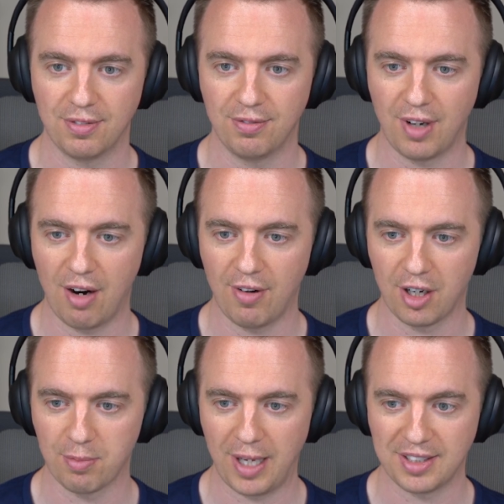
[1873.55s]
Very, very
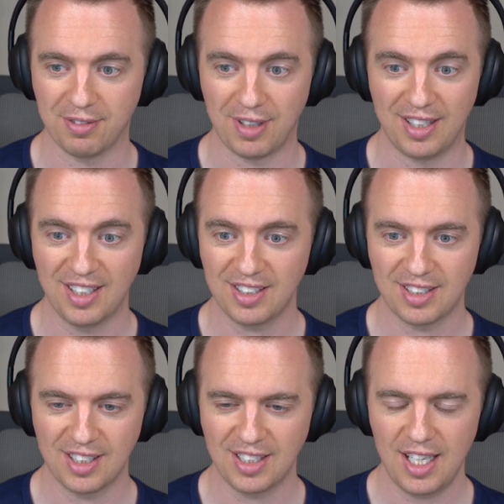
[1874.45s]
competitive. And
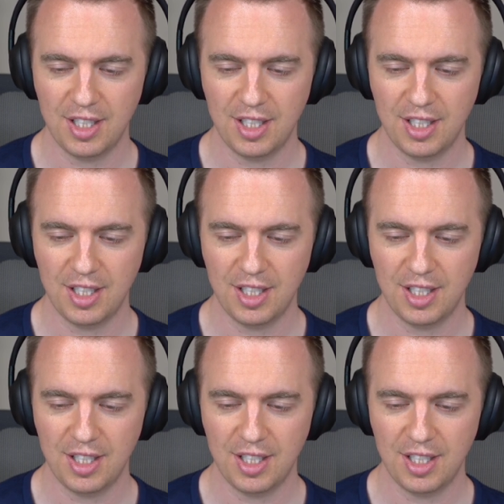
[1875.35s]
the site